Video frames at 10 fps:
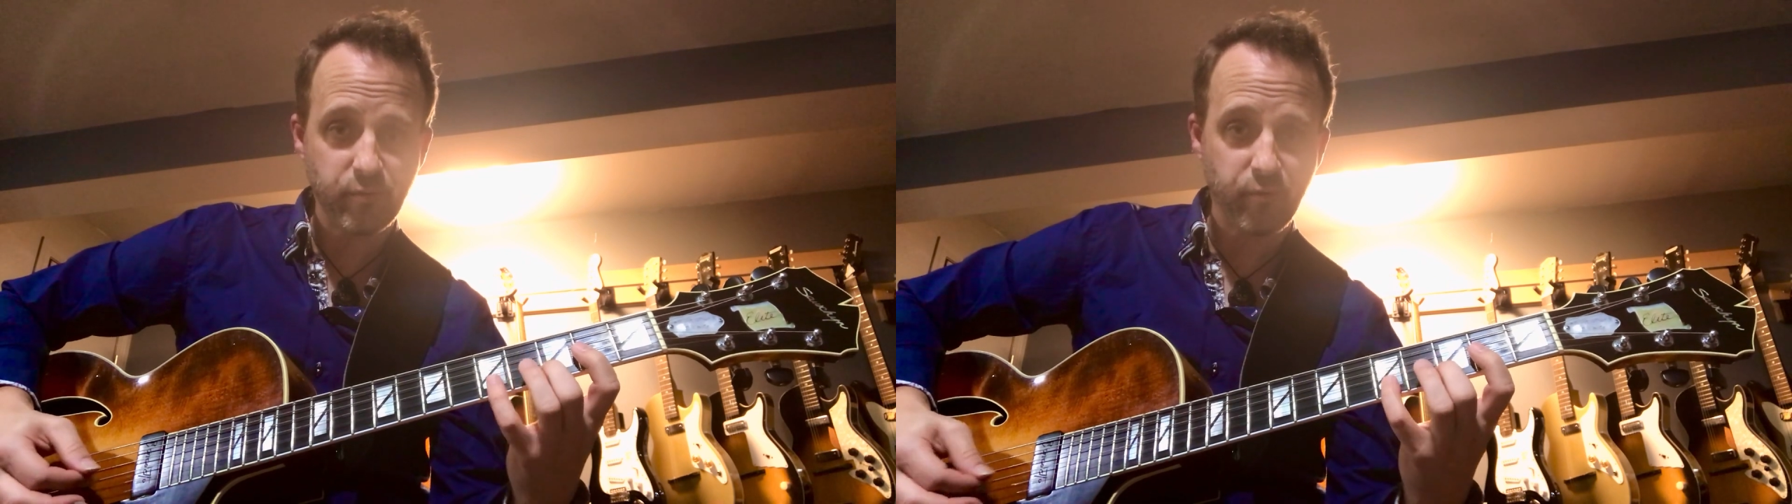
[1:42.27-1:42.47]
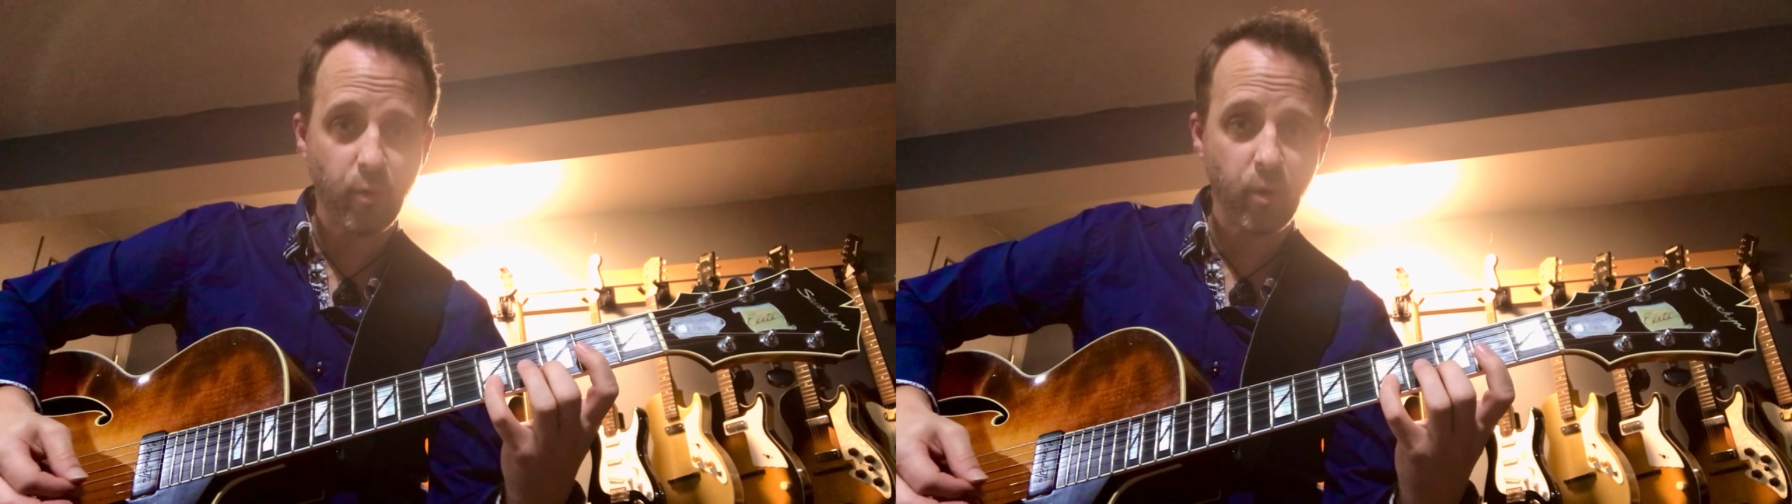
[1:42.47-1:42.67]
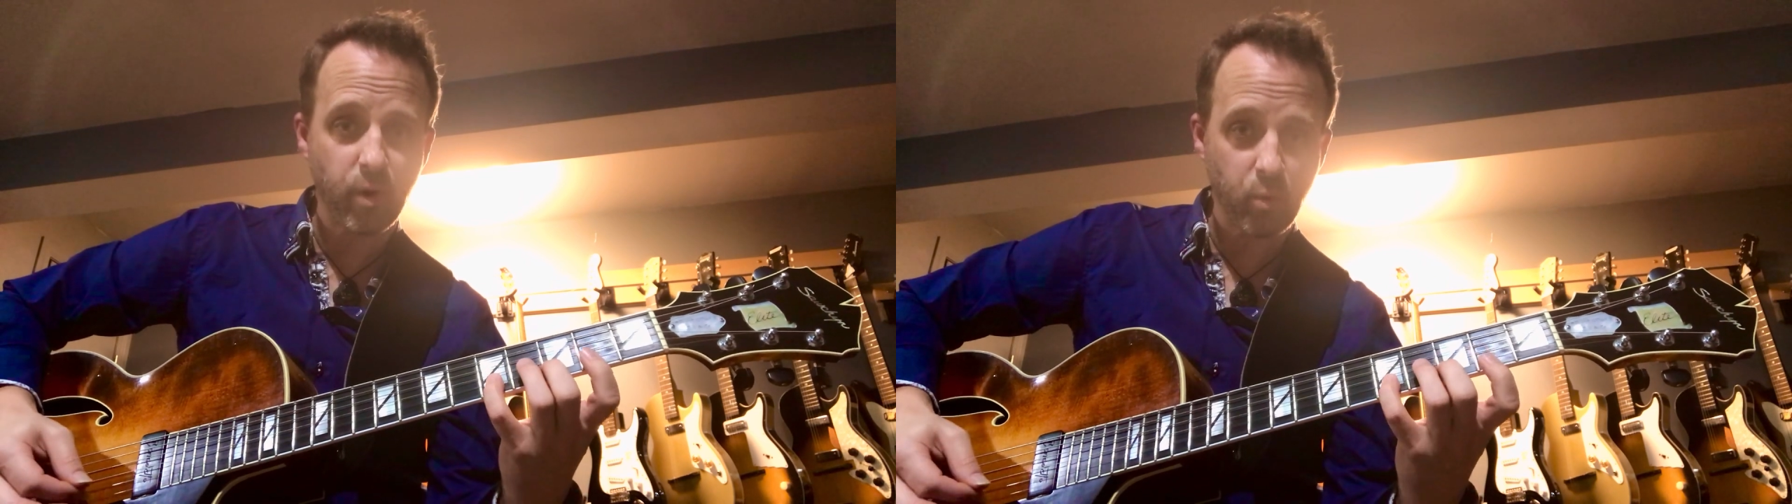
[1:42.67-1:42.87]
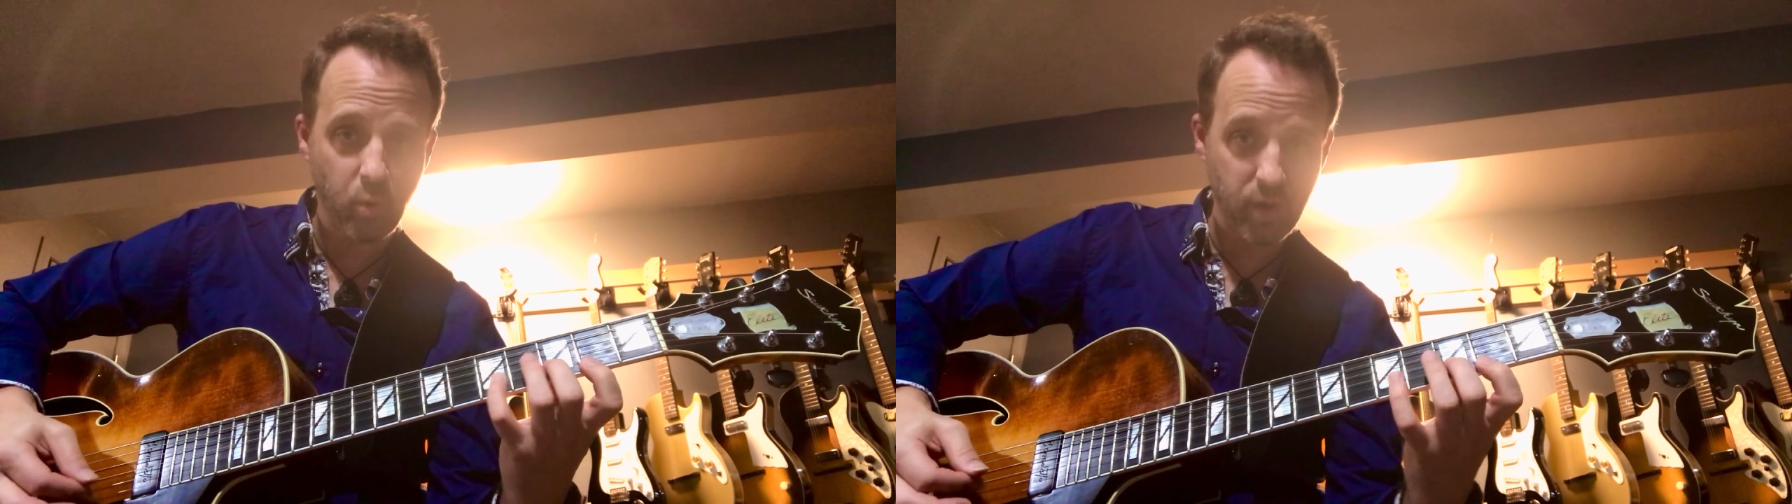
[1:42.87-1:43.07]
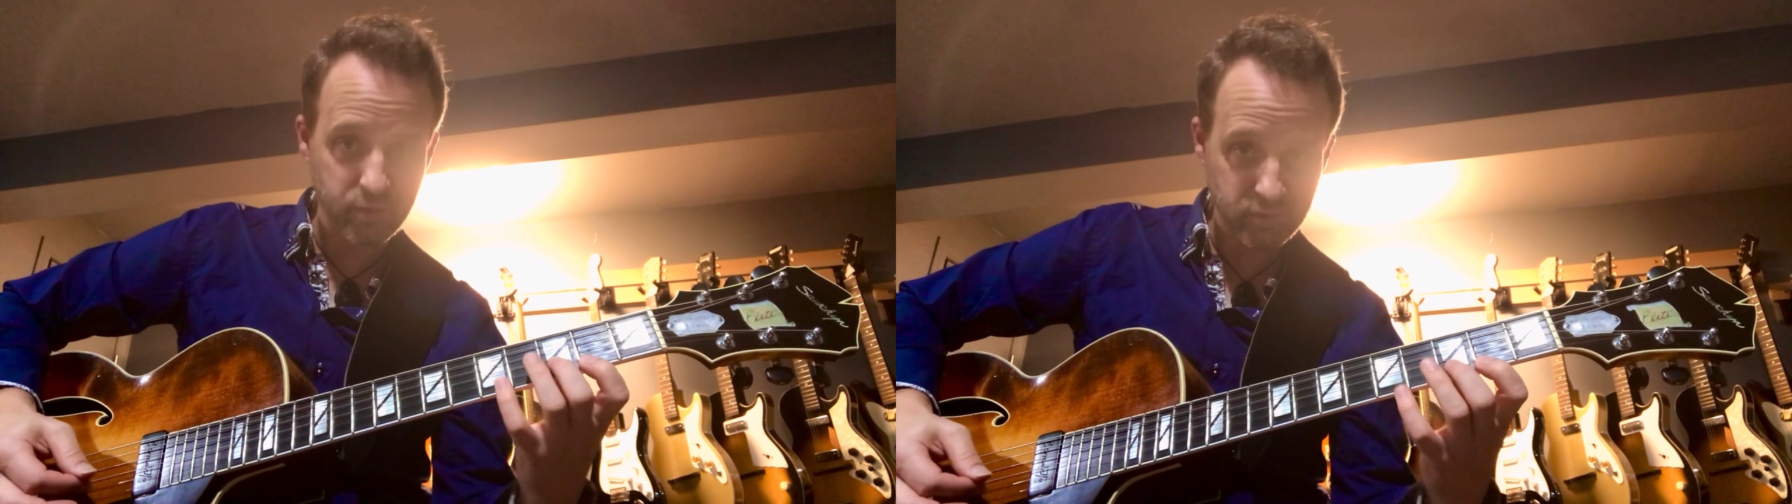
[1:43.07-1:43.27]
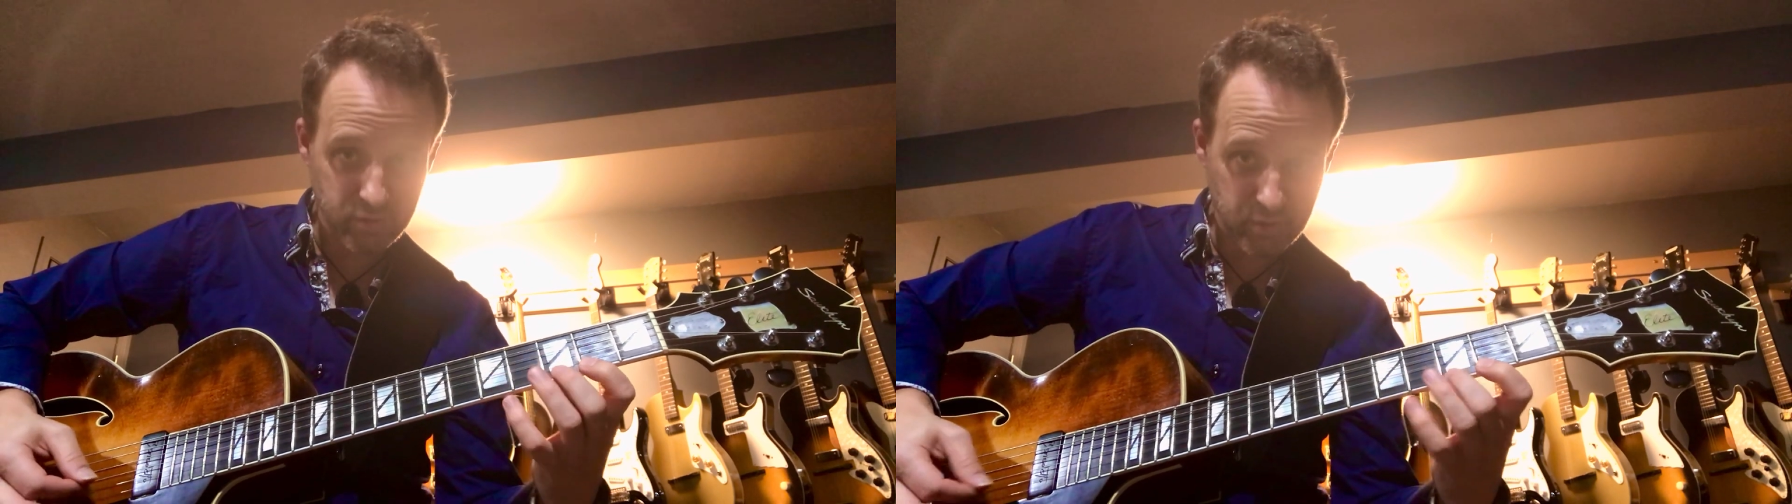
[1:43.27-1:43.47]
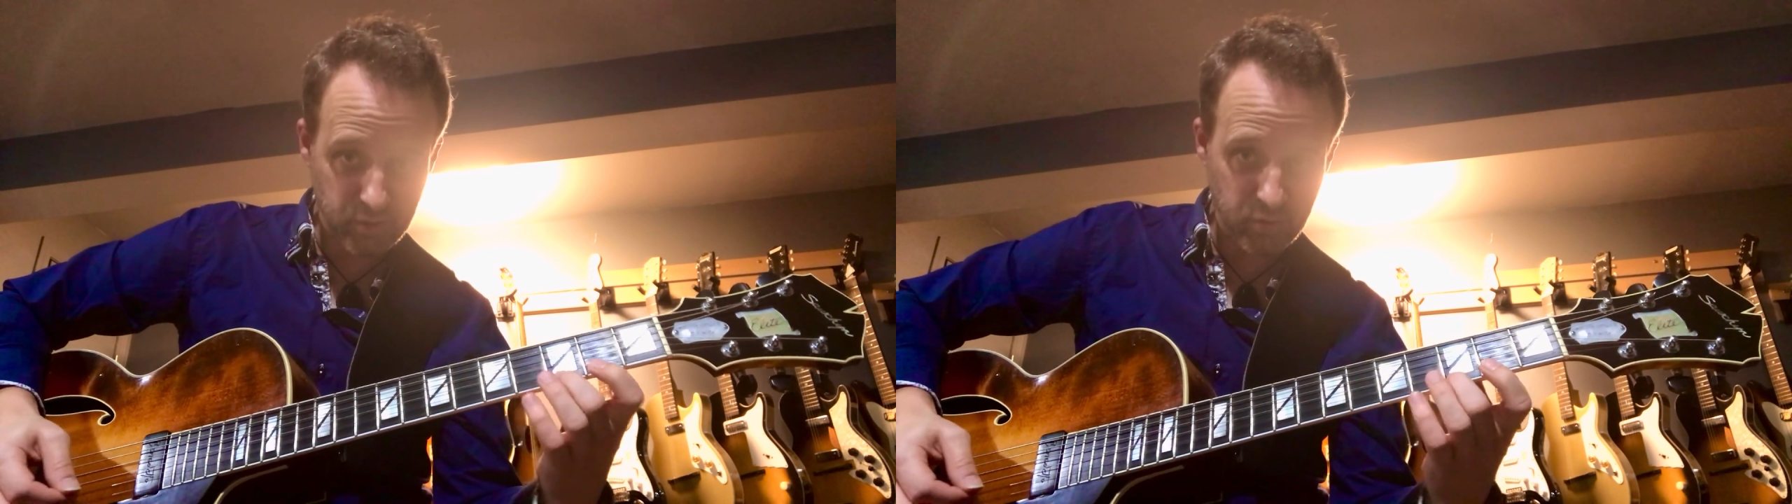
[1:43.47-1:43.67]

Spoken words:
4, 1, 2,